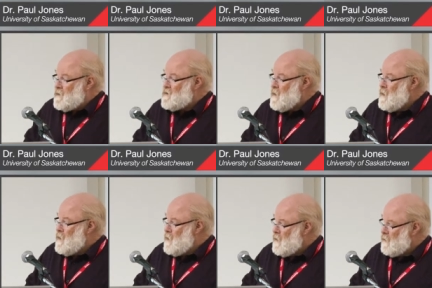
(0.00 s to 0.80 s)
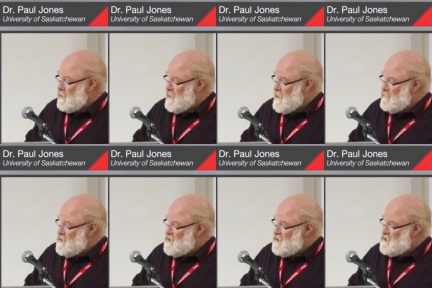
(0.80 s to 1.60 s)
So looking at
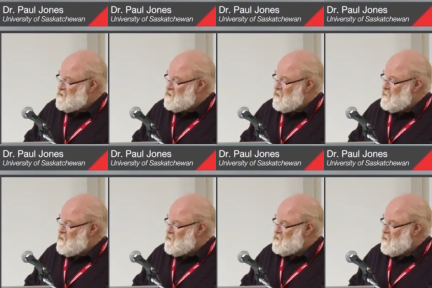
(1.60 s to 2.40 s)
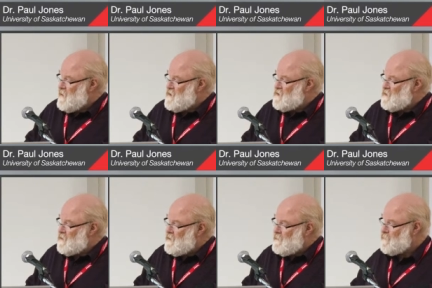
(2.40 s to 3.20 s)
retention time here, so
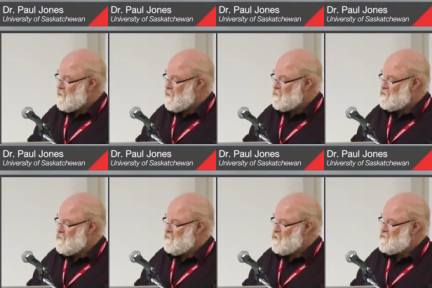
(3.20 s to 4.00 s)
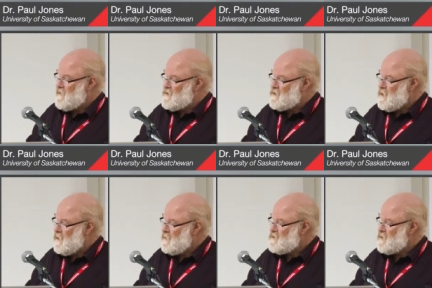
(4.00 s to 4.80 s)
basically uh, it's a reverse phase
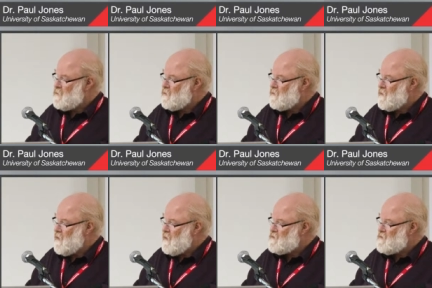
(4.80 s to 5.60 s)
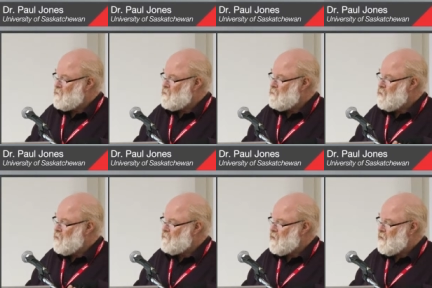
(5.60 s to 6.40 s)
column, so we're looking at some of the
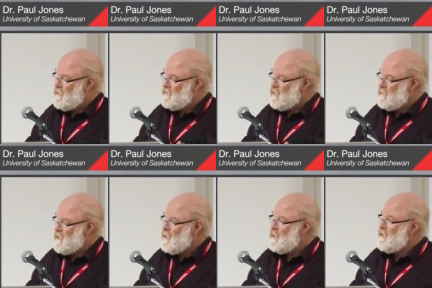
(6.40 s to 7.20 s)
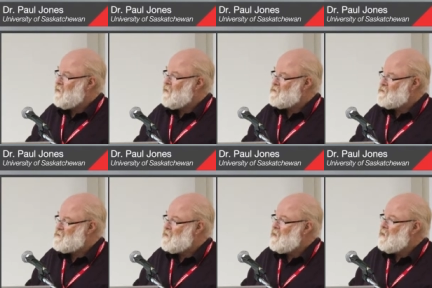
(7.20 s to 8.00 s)
more hydrophobic
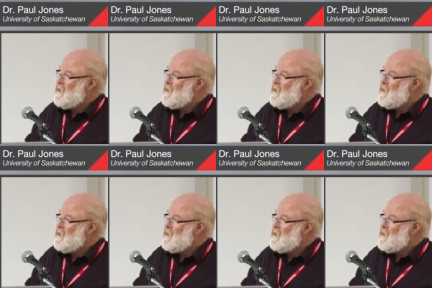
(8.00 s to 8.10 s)
compounds.